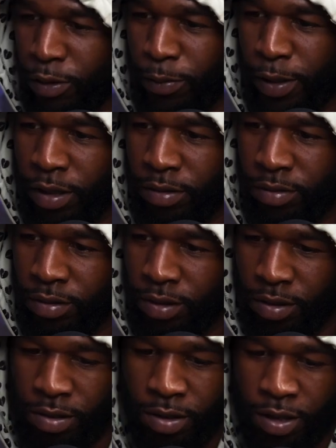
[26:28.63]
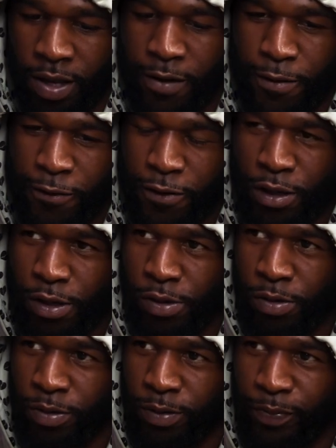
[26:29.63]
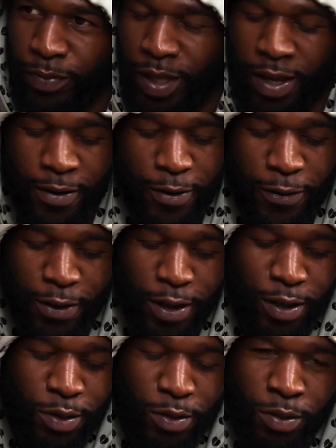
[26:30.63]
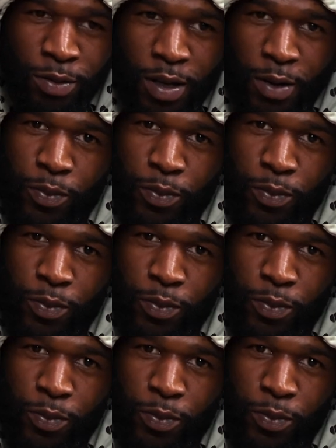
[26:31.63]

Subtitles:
you, bro. Give it for you. Give it for you.